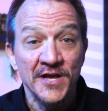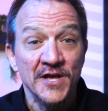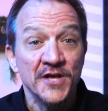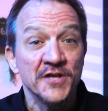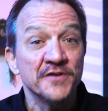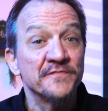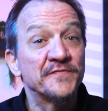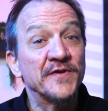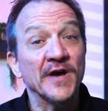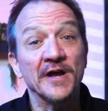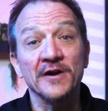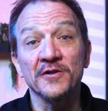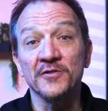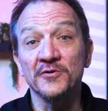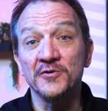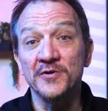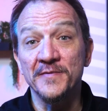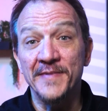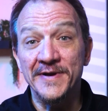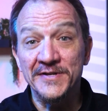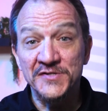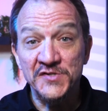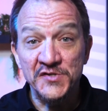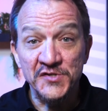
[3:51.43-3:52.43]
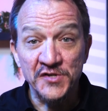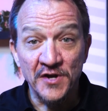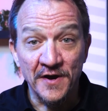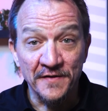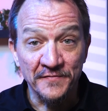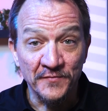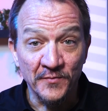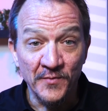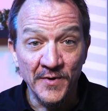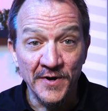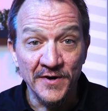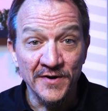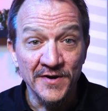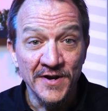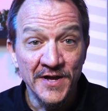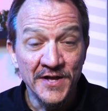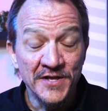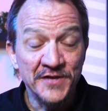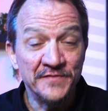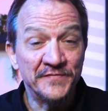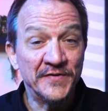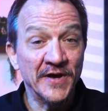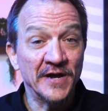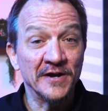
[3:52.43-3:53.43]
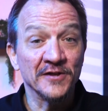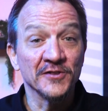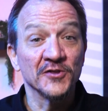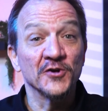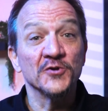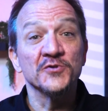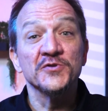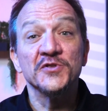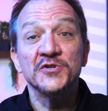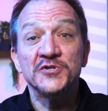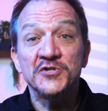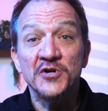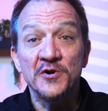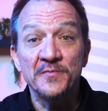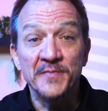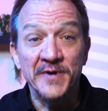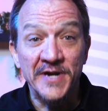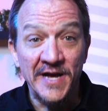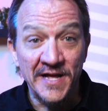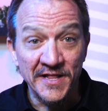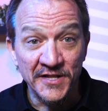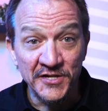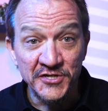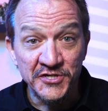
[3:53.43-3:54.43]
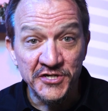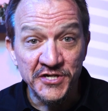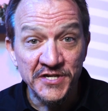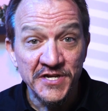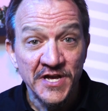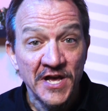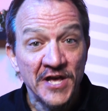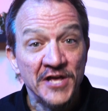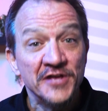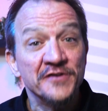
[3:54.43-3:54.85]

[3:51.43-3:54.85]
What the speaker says: You've got to learn about software. You've got to learn the terminology.